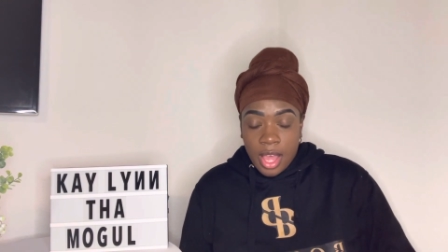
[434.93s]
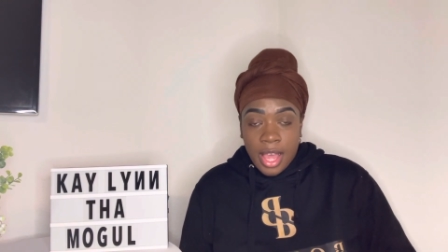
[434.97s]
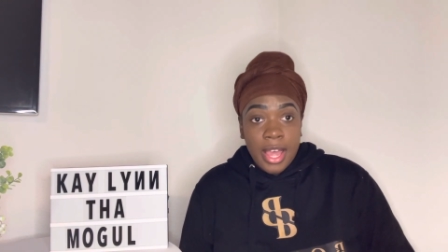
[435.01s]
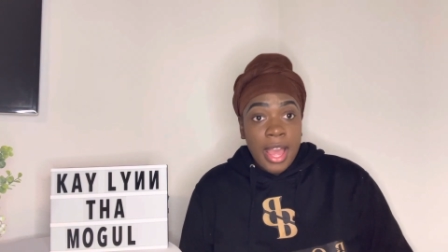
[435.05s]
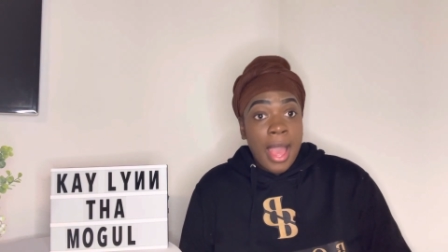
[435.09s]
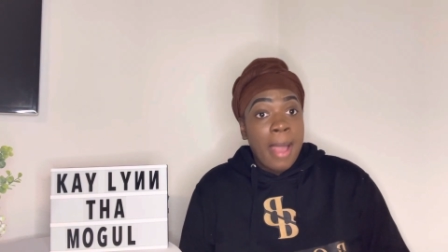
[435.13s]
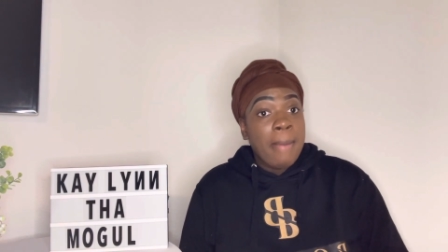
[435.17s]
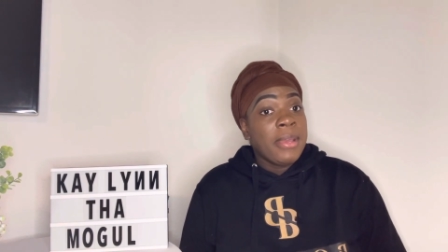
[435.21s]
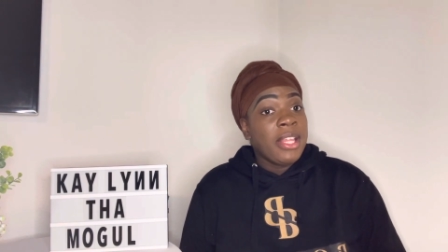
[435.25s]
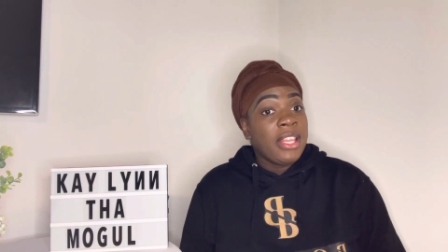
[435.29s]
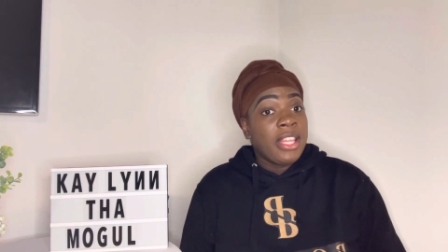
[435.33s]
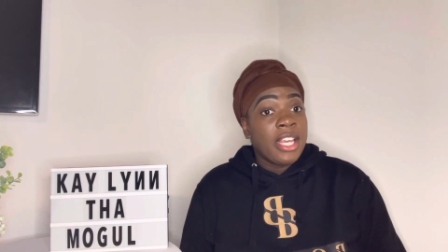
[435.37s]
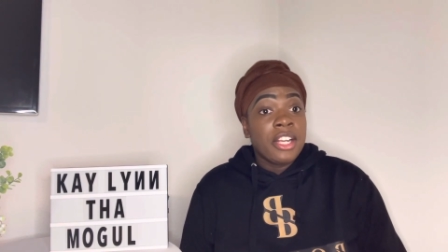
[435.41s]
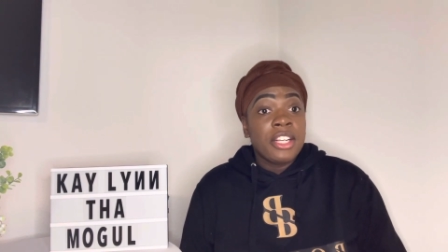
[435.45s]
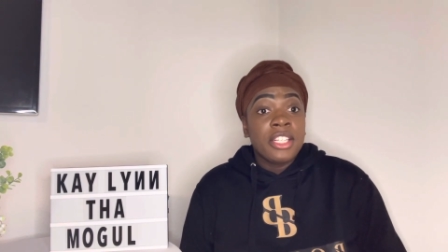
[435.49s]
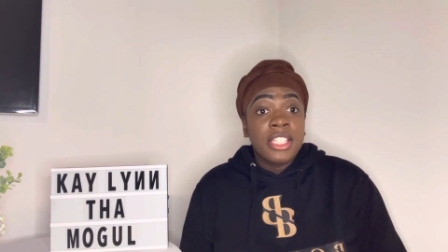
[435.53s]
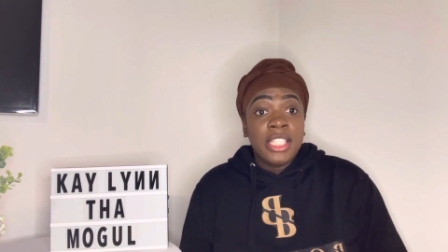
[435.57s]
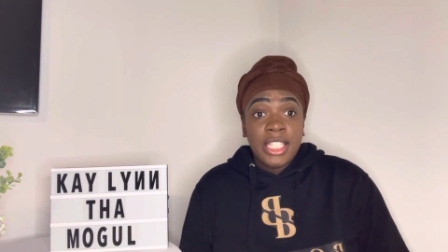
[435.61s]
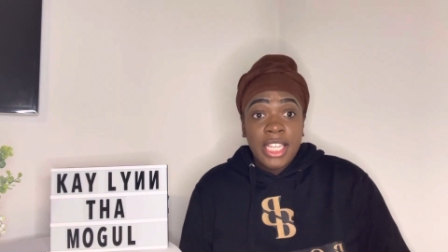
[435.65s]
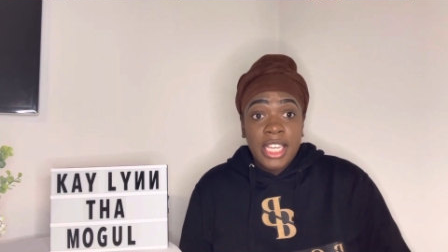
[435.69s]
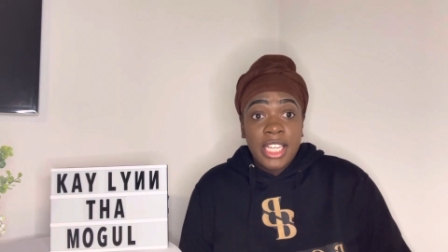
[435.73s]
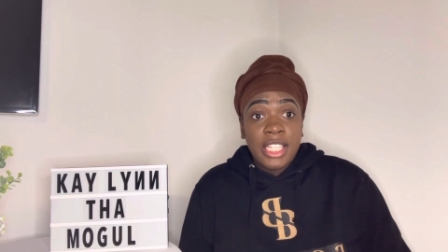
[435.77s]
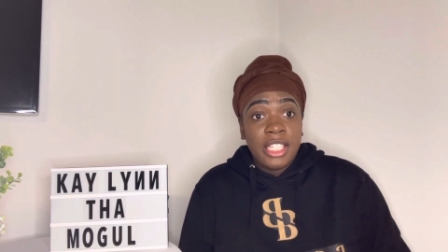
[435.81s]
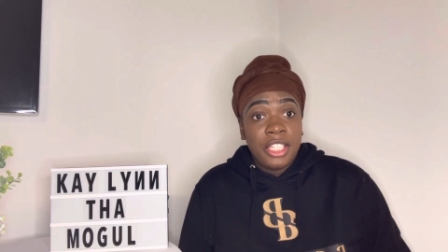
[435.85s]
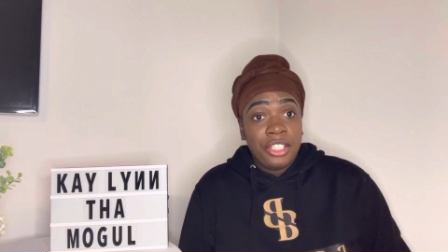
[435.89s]
I mean, there's
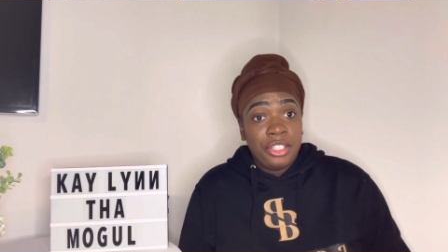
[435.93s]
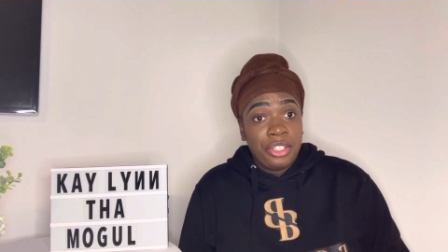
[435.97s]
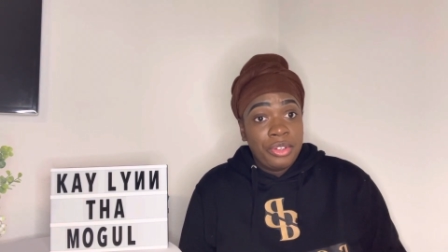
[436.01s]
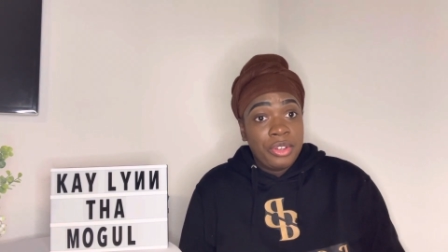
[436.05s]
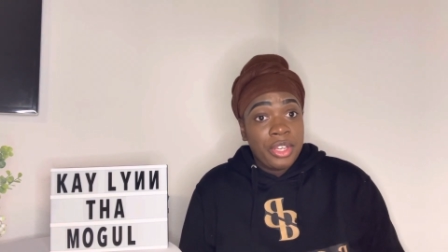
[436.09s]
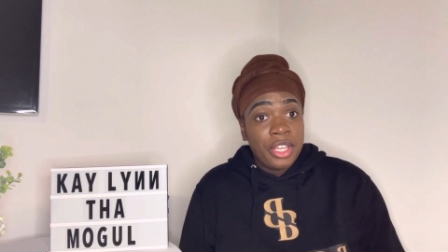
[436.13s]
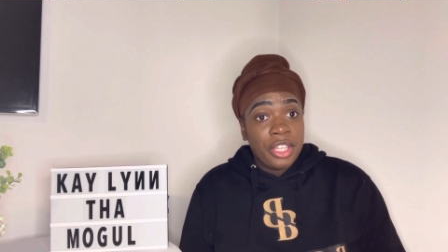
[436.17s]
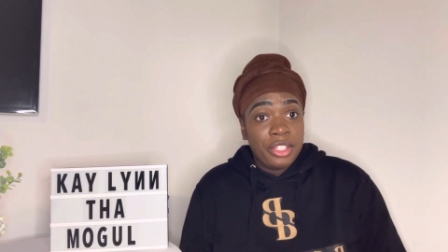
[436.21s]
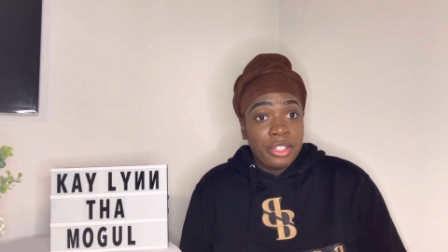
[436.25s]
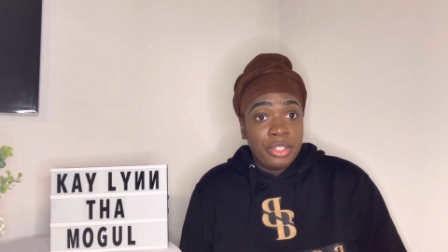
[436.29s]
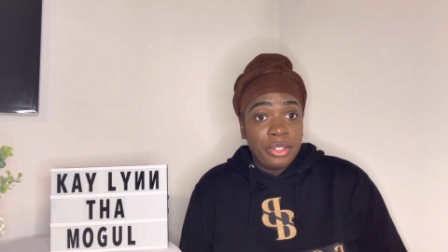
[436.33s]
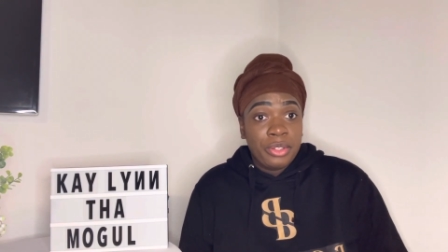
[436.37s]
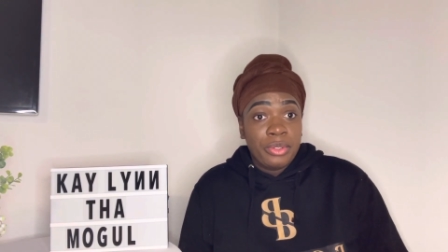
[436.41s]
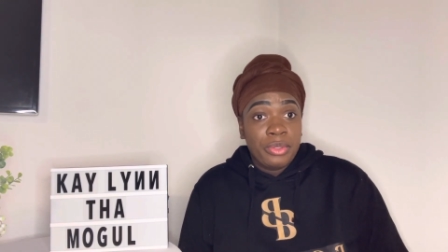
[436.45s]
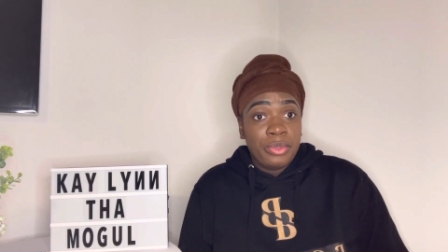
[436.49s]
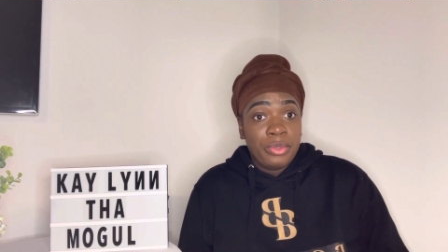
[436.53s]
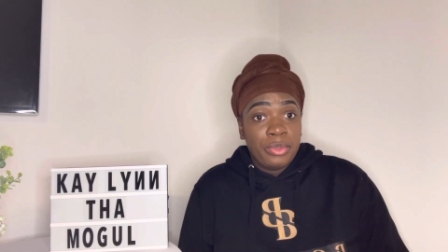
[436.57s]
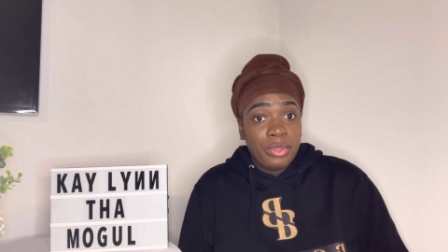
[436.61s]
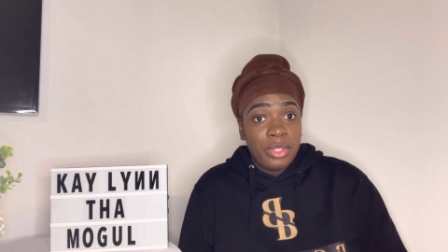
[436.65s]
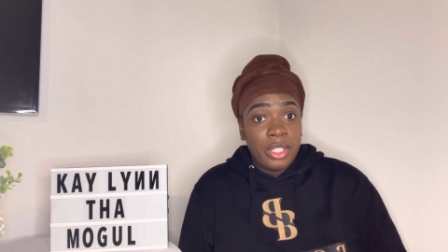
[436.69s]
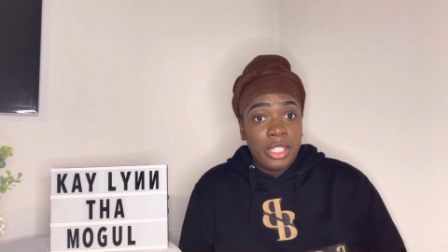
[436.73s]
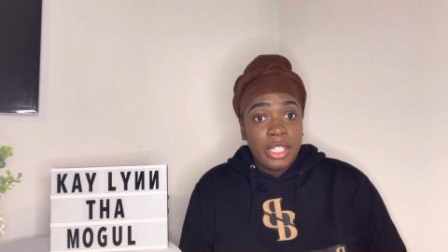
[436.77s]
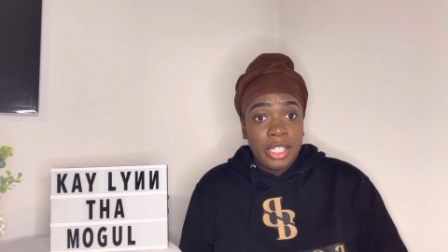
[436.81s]
things that you can do